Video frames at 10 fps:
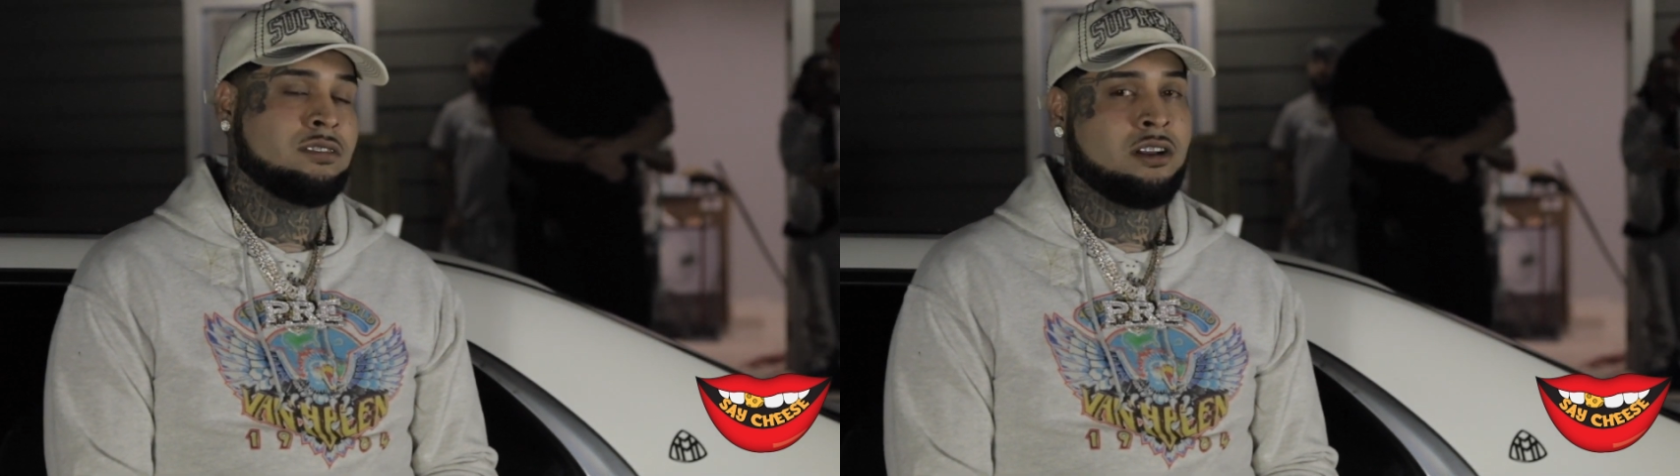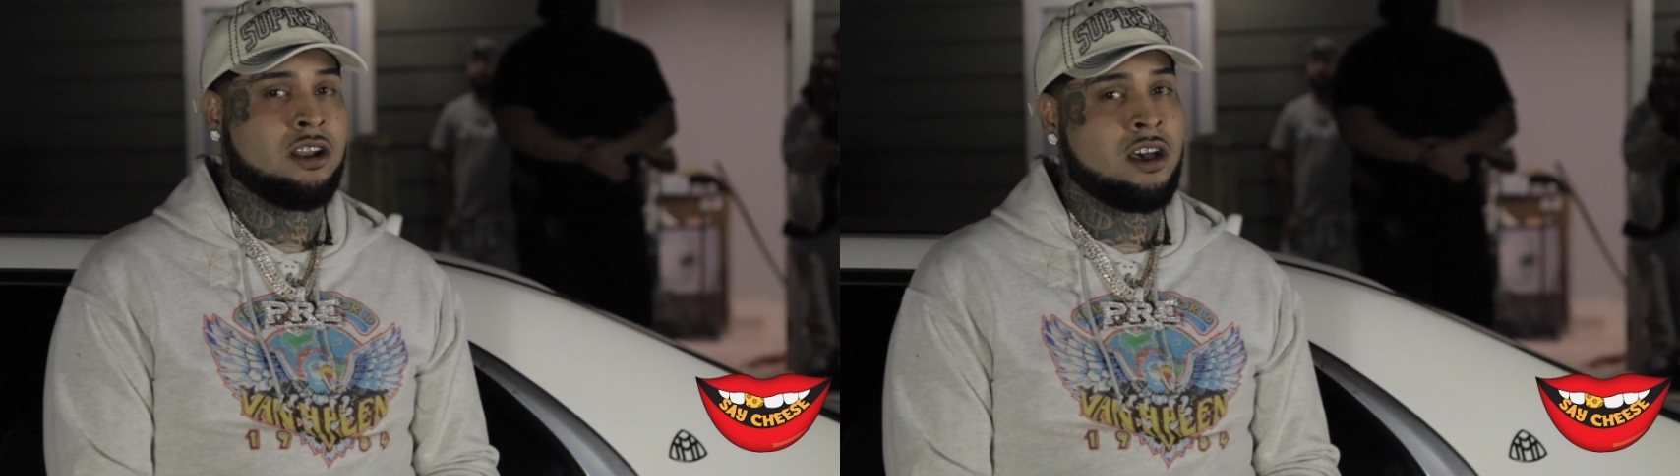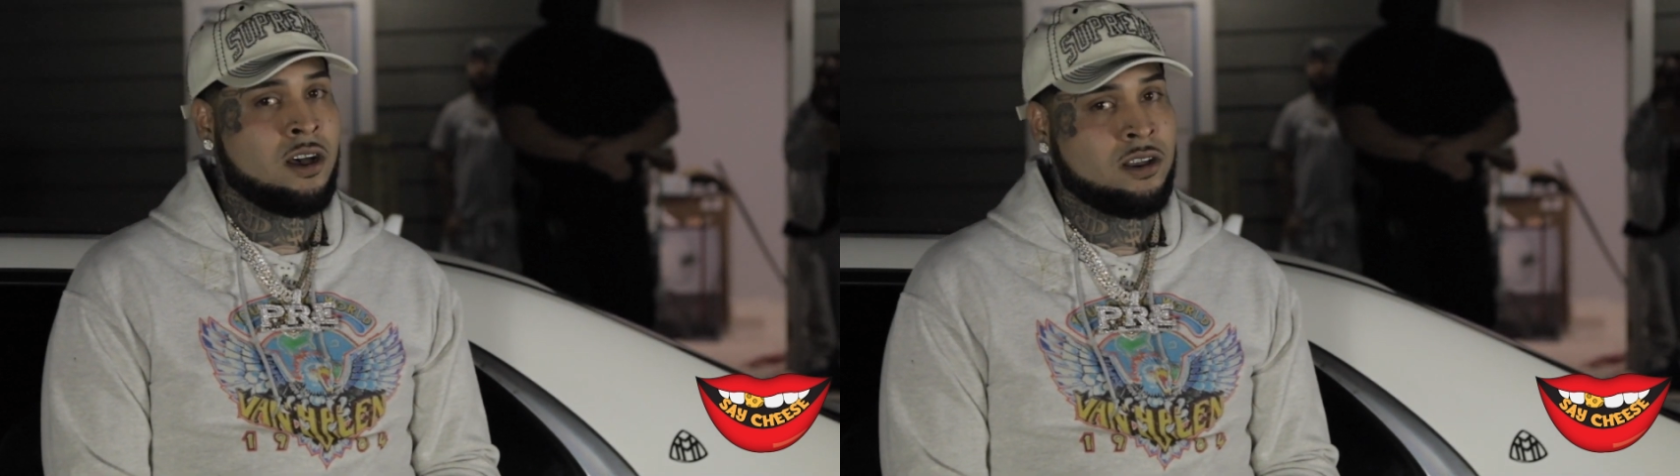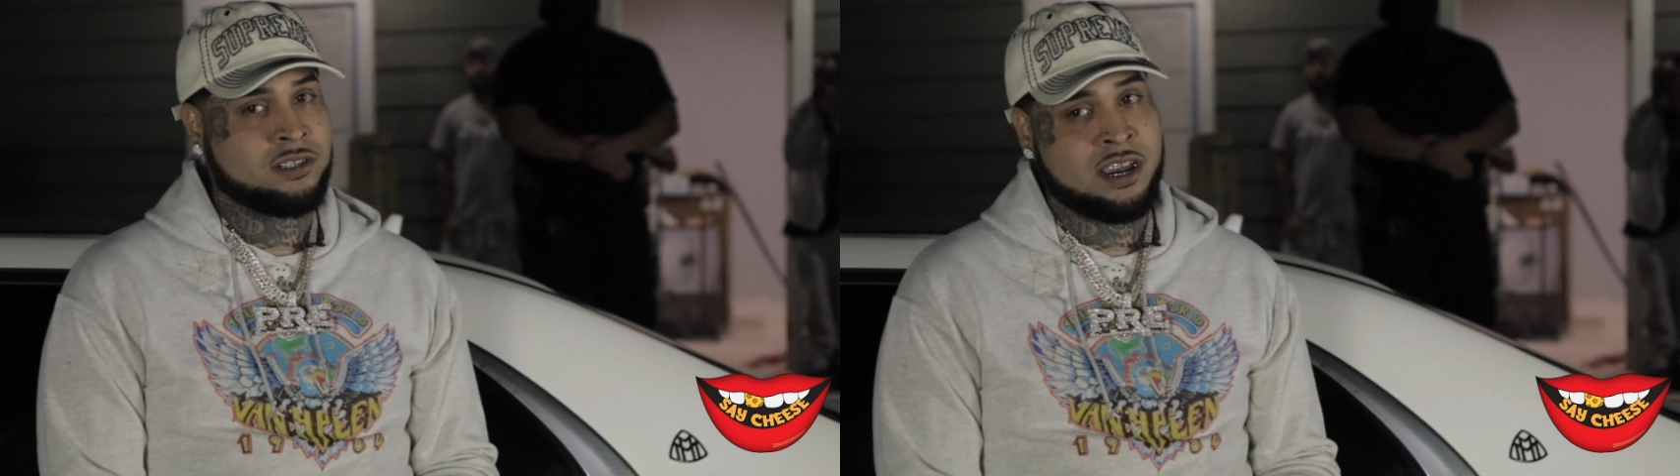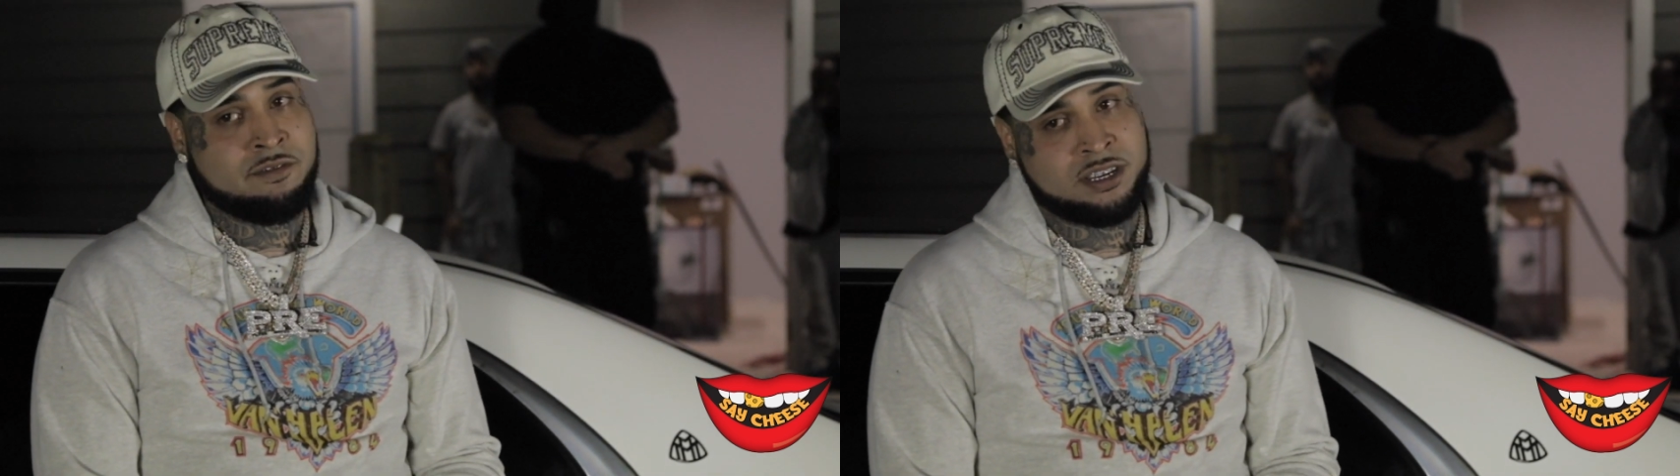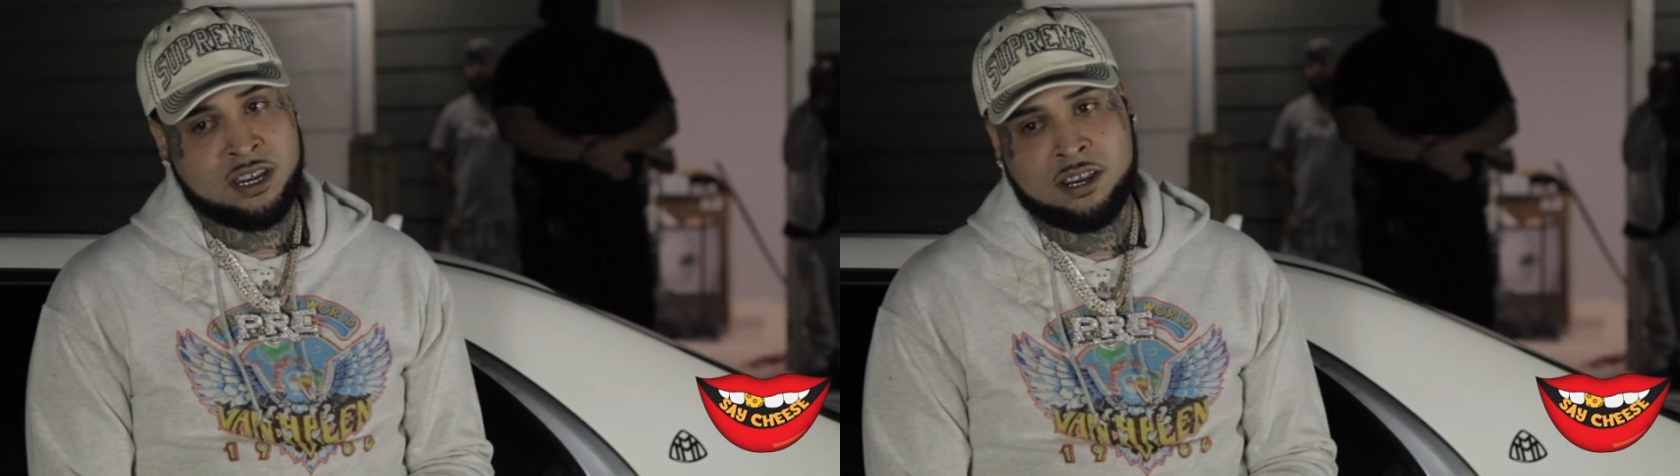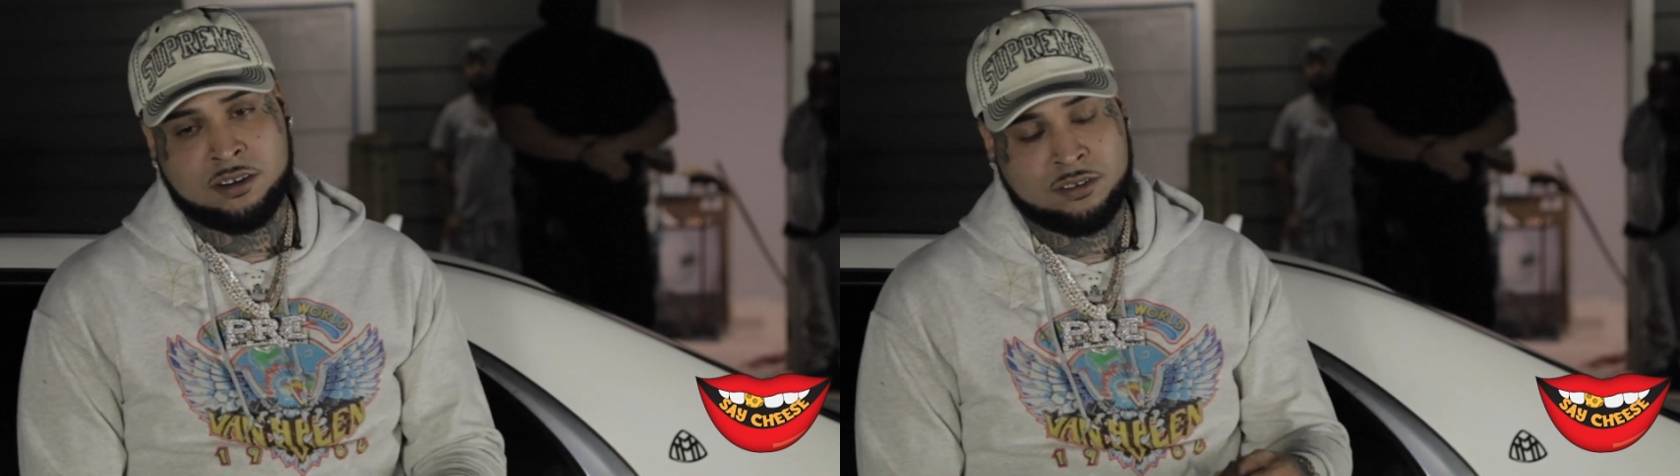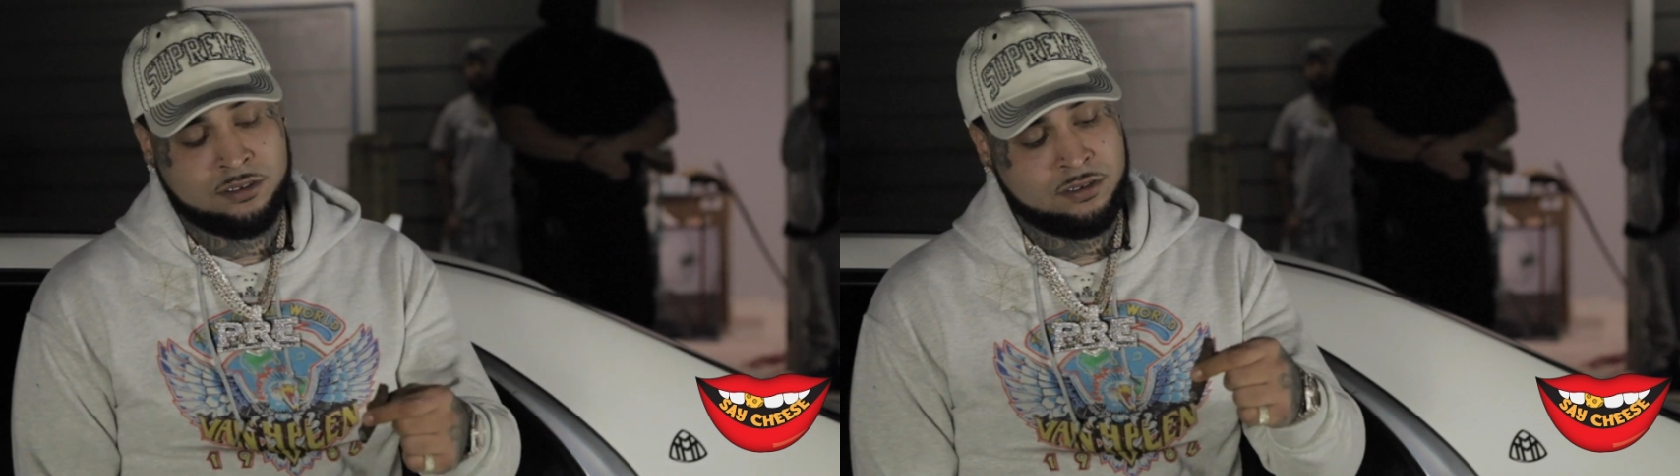the laws,
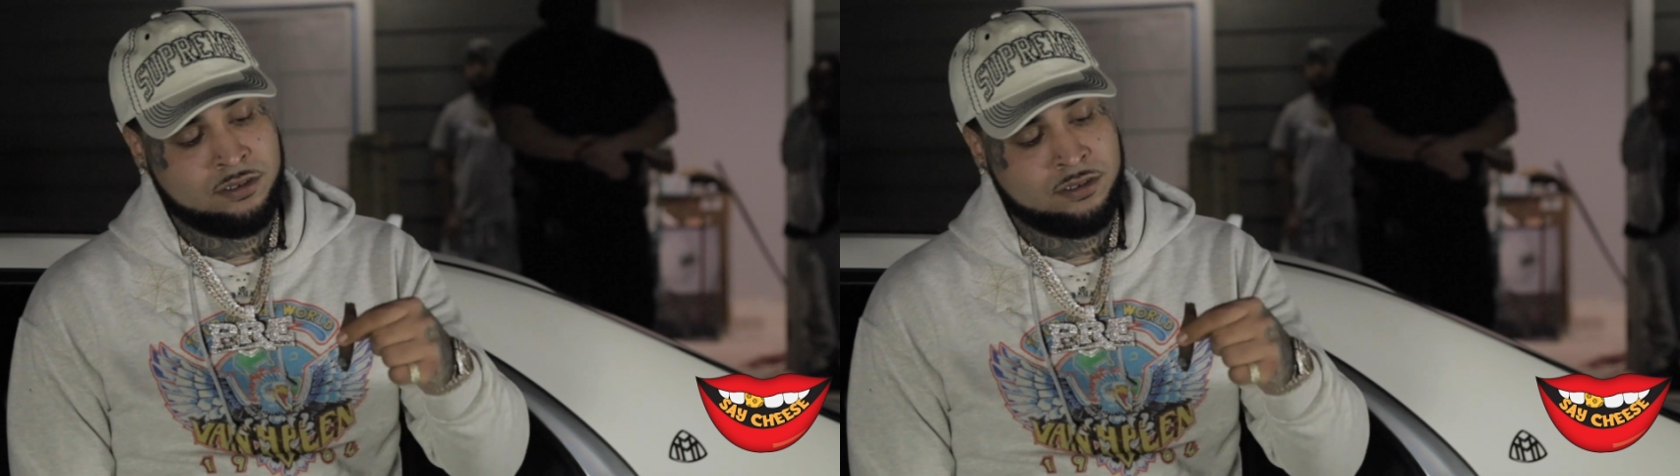everything.